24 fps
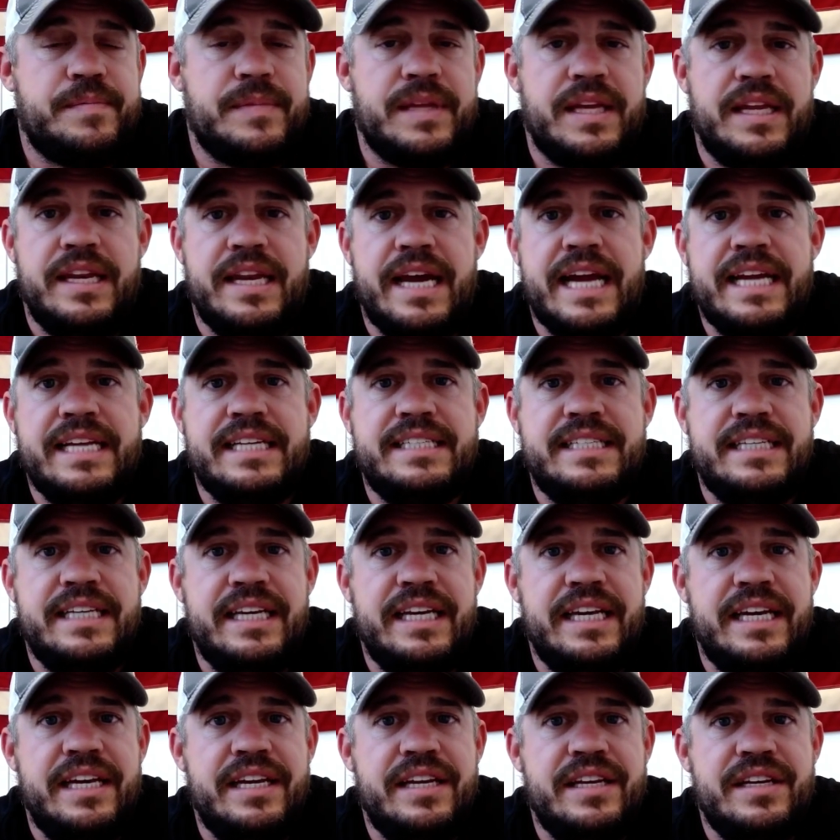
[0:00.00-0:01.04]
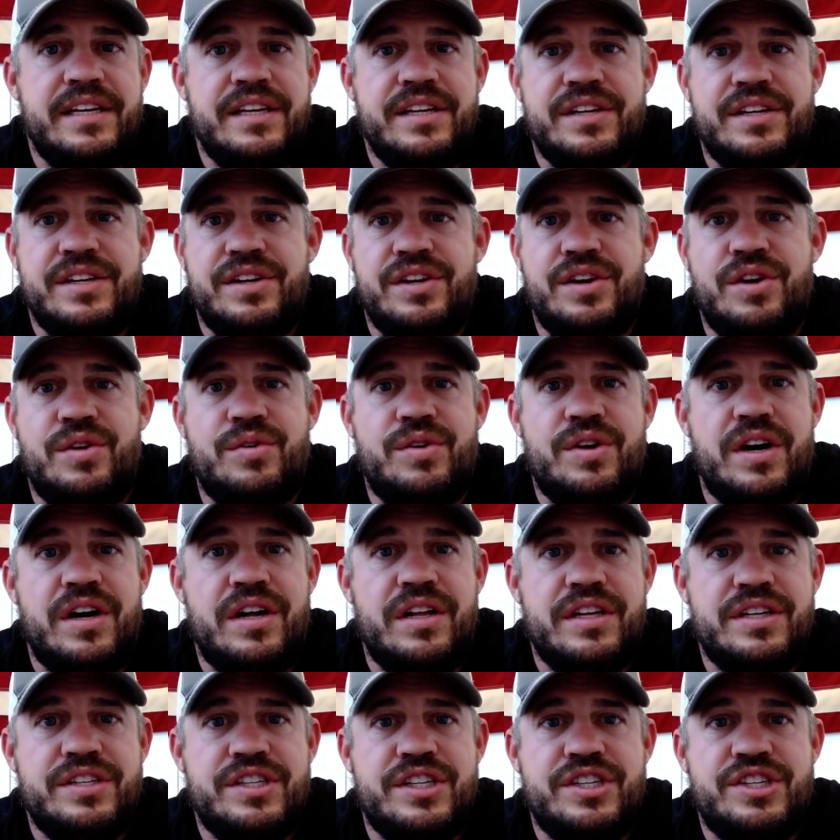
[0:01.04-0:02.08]
19, no
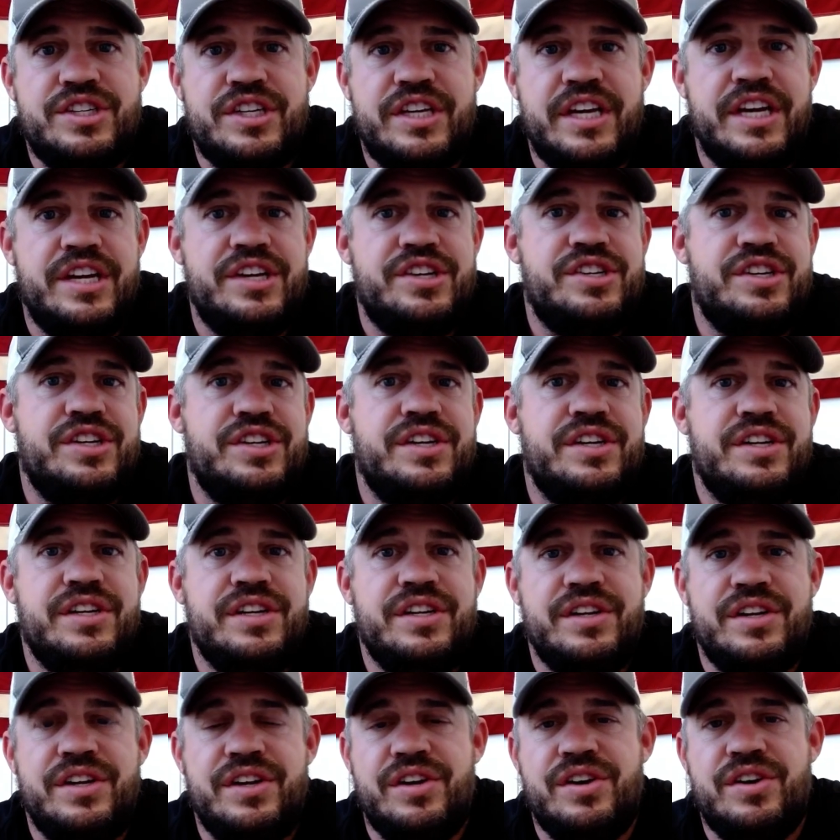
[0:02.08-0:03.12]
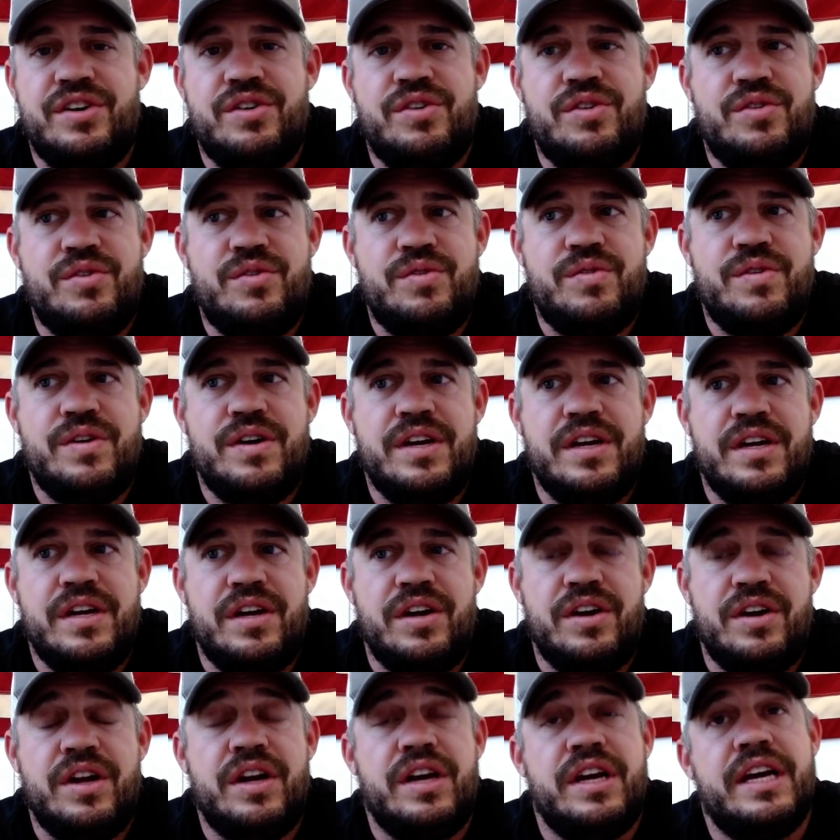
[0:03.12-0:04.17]
college education,
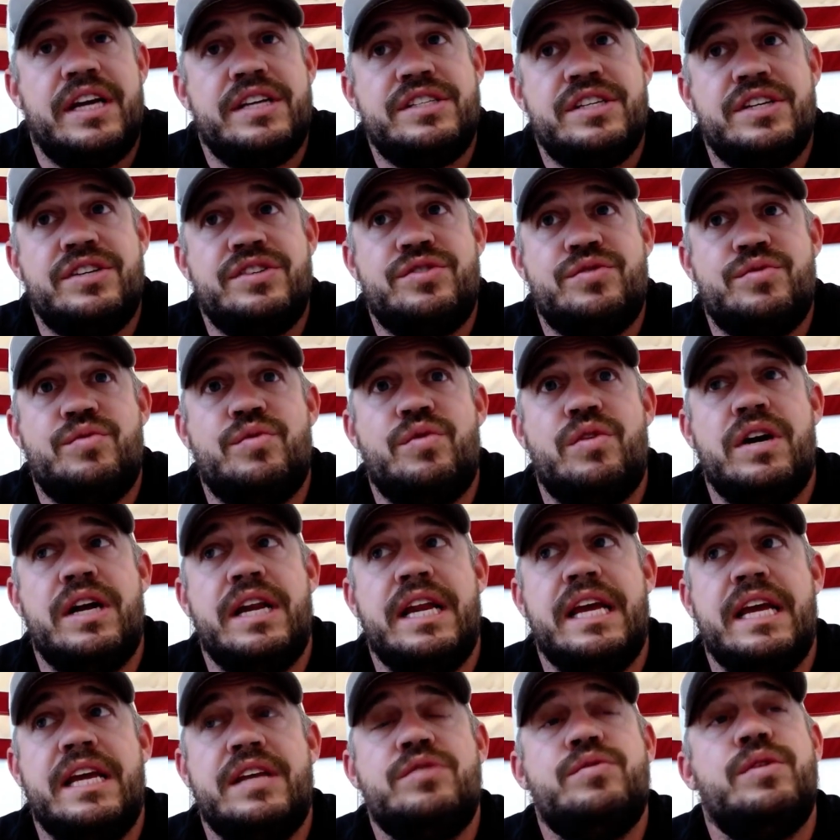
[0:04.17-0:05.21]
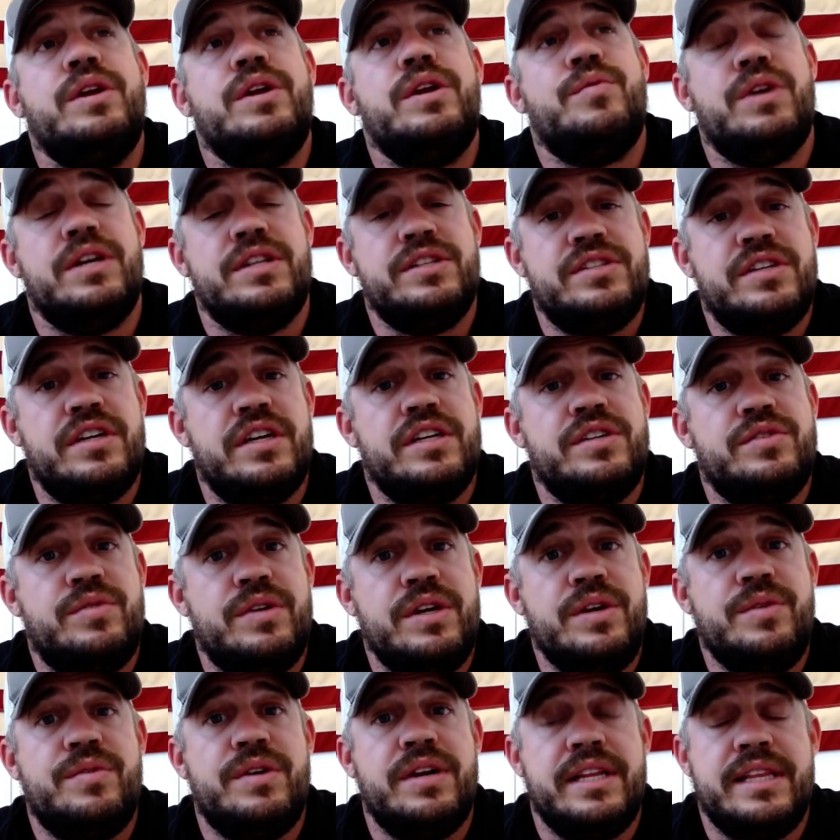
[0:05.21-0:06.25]
I guess I was
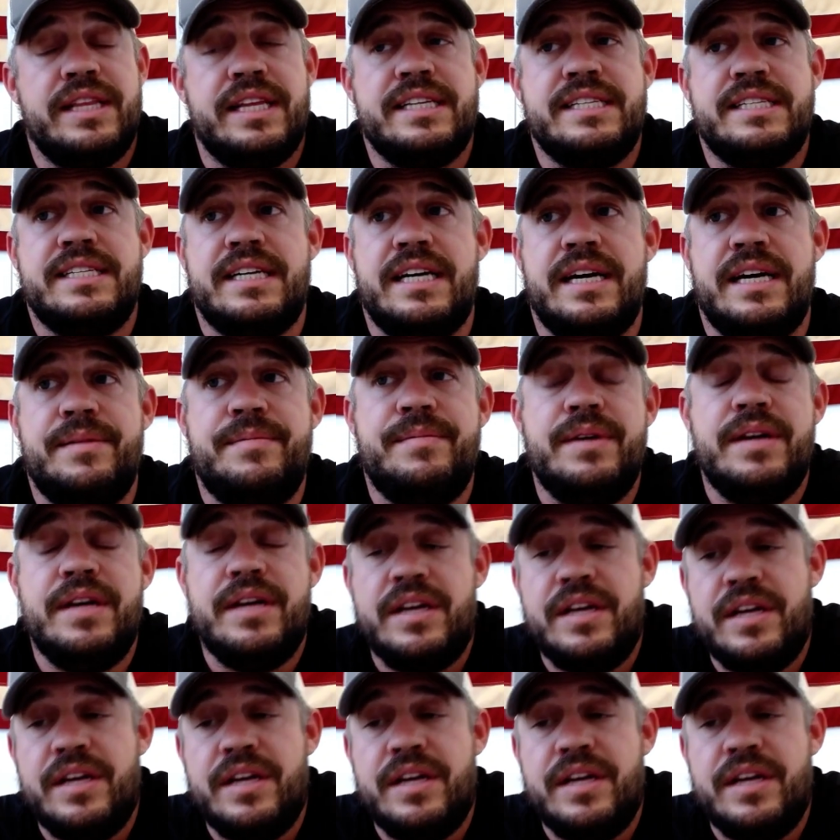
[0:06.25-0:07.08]
21 at this time.